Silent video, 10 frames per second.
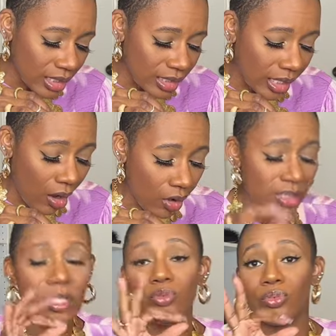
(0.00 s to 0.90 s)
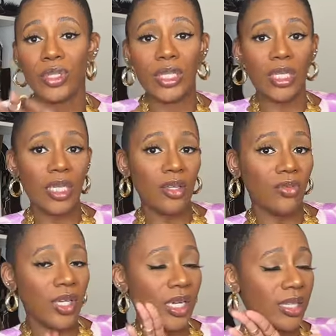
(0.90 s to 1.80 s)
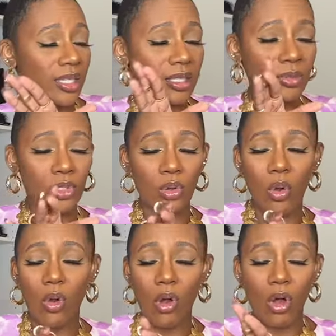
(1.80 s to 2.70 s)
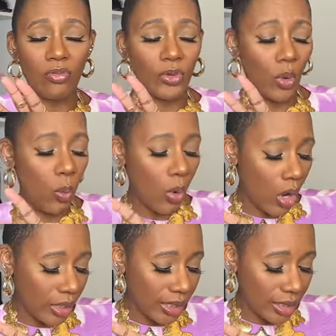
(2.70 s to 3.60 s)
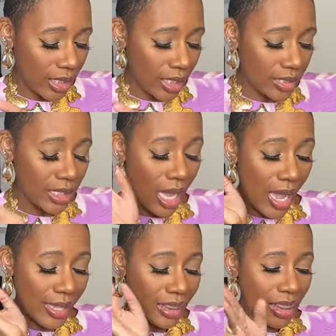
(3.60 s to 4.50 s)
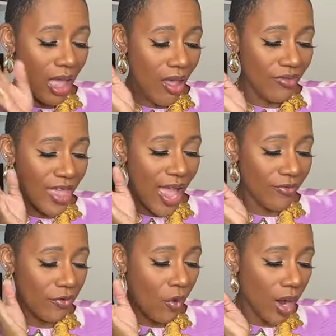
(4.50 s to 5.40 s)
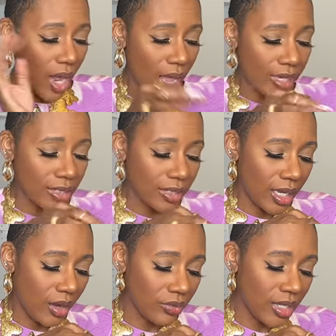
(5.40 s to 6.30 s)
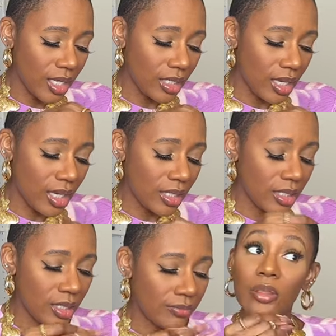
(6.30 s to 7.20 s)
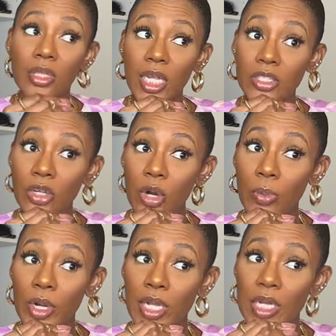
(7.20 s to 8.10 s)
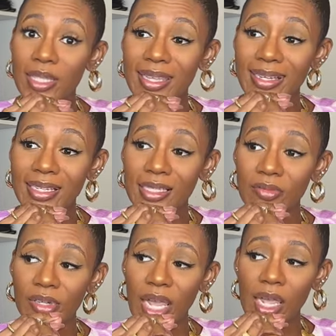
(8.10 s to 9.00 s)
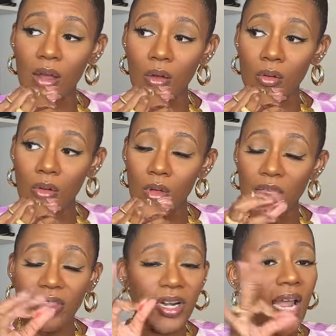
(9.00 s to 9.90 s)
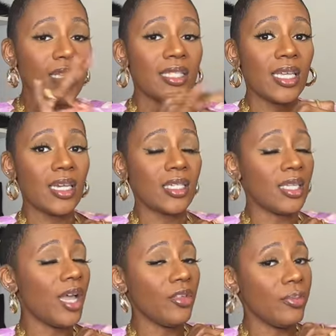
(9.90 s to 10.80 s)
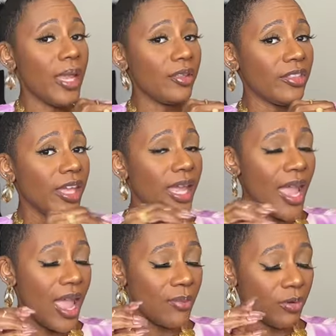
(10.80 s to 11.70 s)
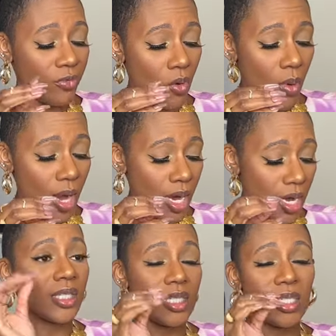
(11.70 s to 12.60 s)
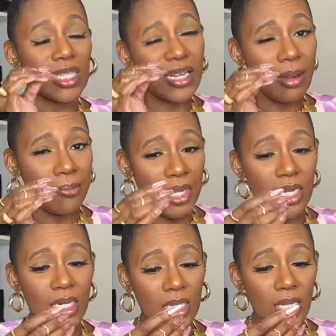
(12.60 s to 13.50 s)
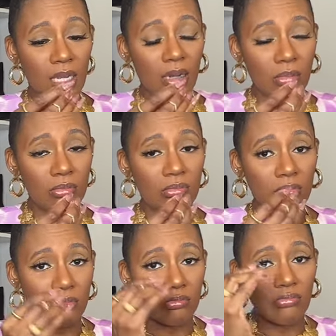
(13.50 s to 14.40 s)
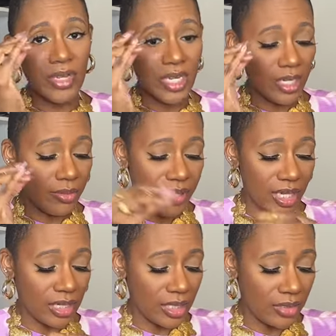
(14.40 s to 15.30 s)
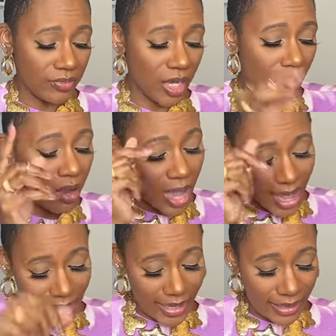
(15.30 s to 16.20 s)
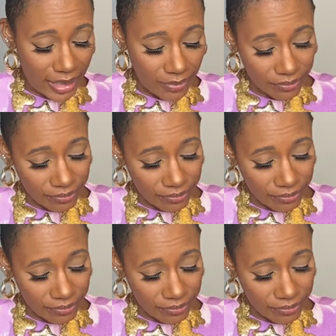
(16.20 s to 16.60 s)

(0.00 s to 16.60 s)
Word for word: They all seem really even. Nothing seems a little off, no wonkiness. I love that for us. Now, thickness. These are a pretty good thickness of a nail. They're not as thin as the other pair that they had before. This is like a medium, medium thickness of nail. I like it.